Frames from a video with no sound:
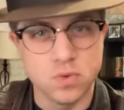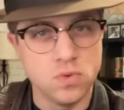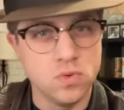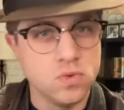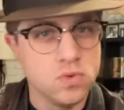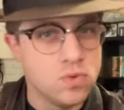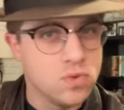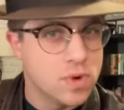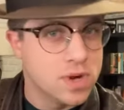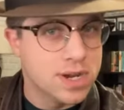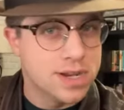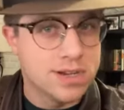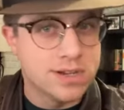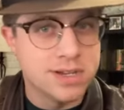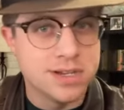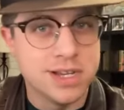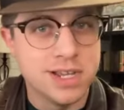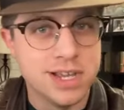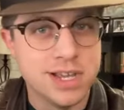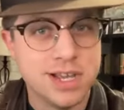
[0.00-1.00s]
Ooh, what
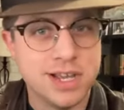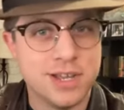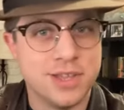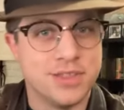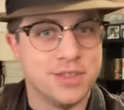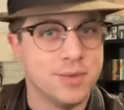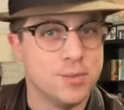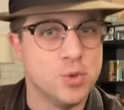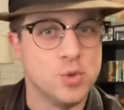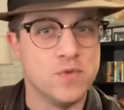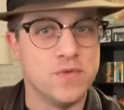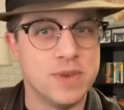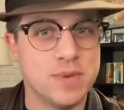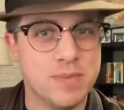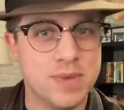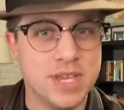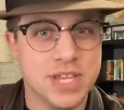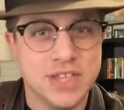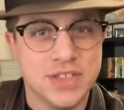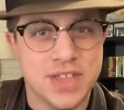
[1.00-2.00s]
could the
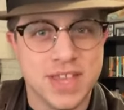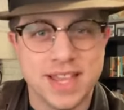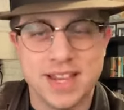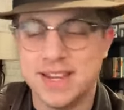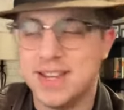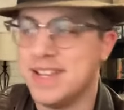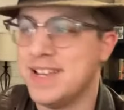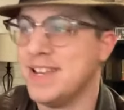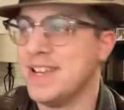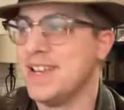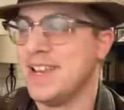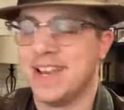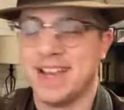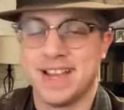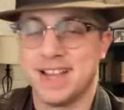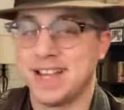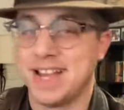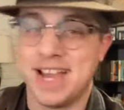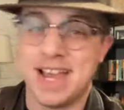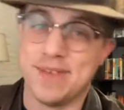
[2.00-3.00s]
movie be then?
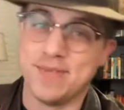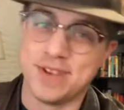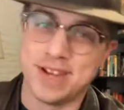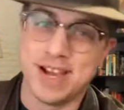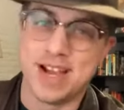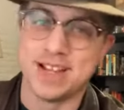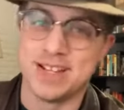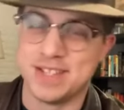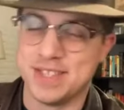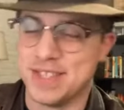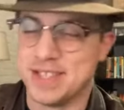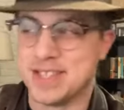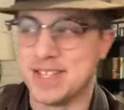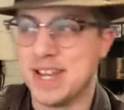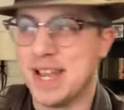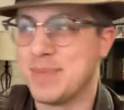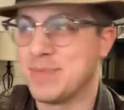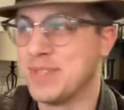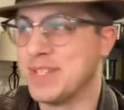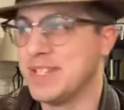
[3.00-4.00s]
I haven't gotten to the
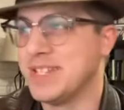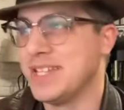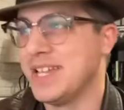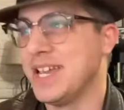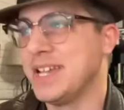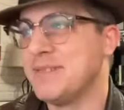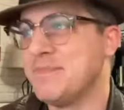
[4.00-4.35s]
synopsis